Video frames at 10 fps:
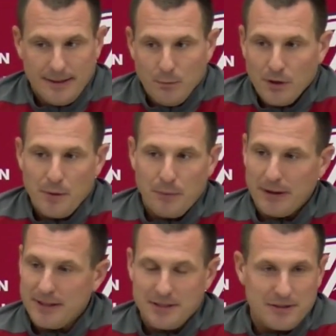We're going to
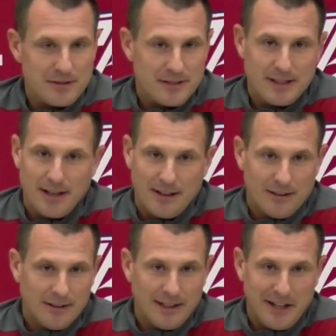play a certain
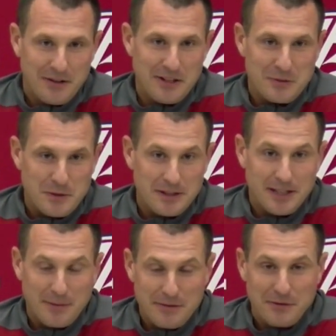style, and I know that's weird
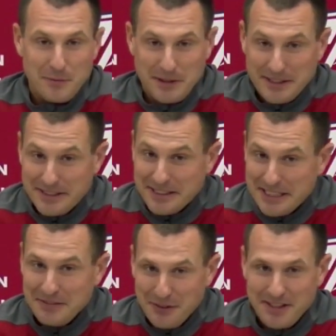coming from a
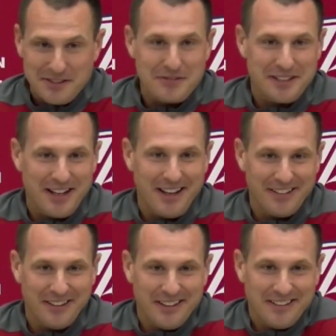defensive guy,
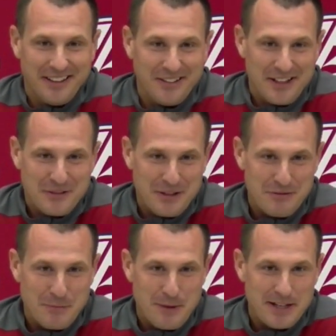right? I know that's what
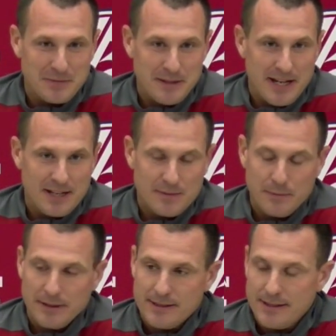everyone pegs me as,
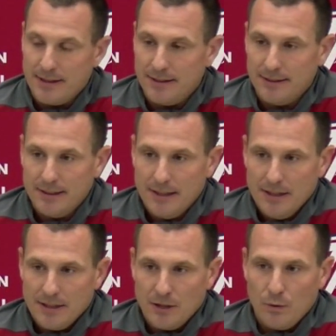but
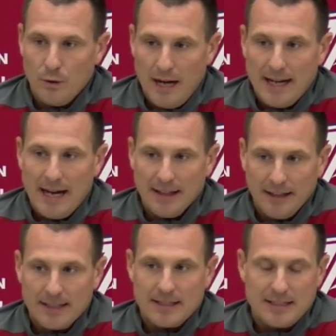you know, I
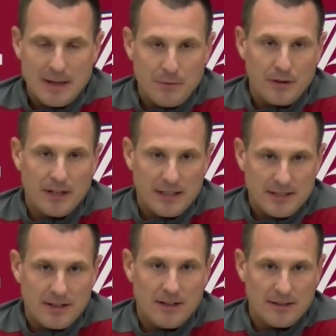like the tempo that I
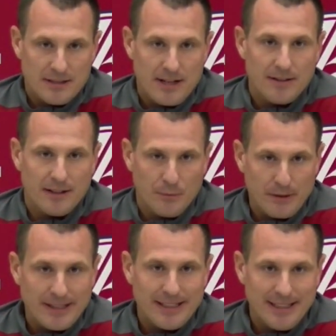saw on Saturday.
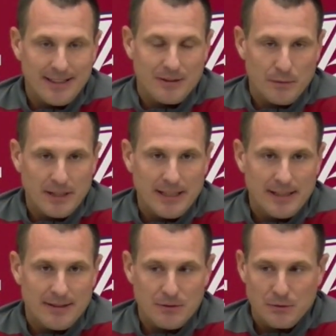We need it. We
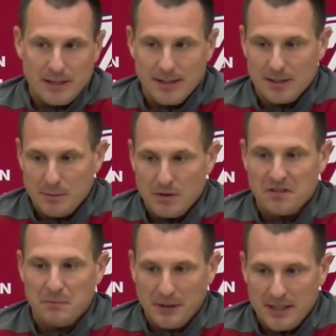need to get
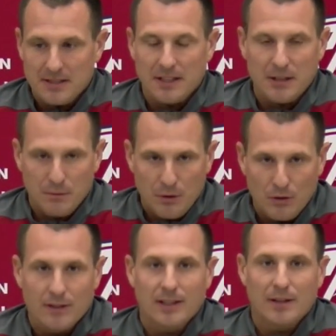explosive plays and get
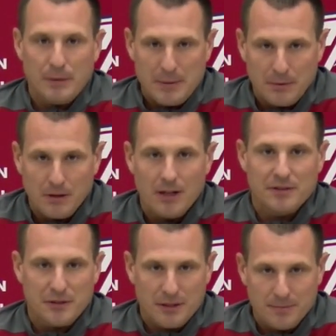rolling and get people off
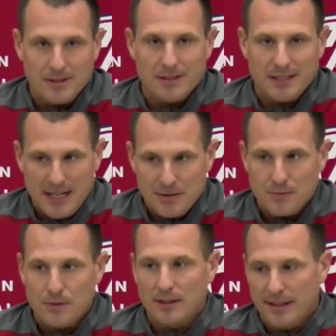script and
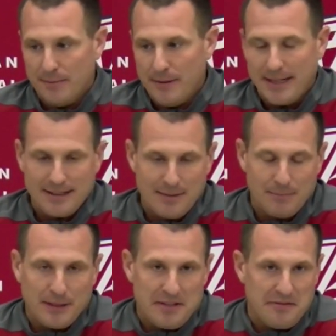schedule and making them
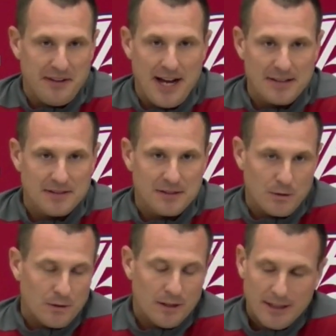play fast.
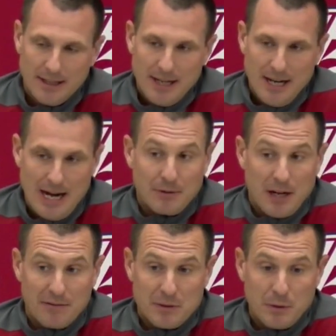So I'm
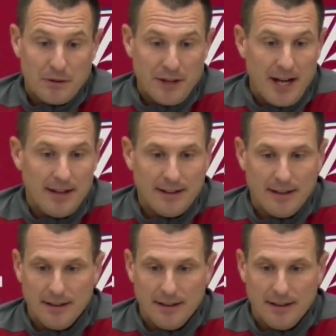comfortable with that.